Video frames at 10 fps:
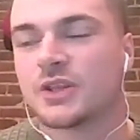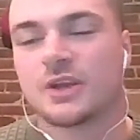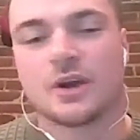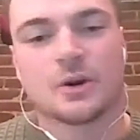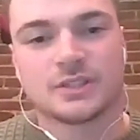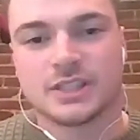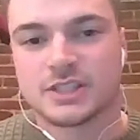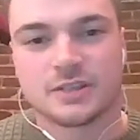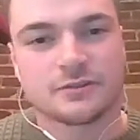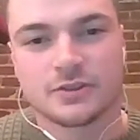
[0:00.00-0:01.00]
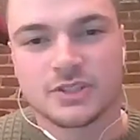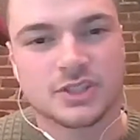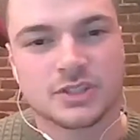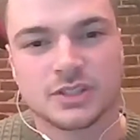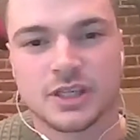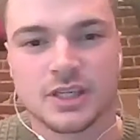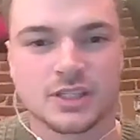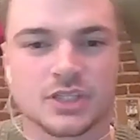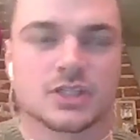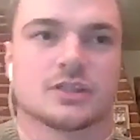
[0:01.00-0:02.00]
the only difference
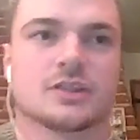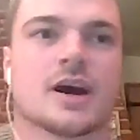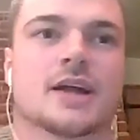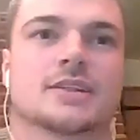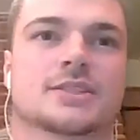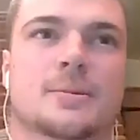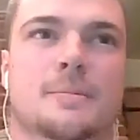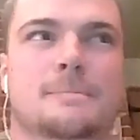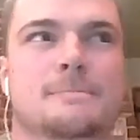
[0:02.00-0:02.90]
is that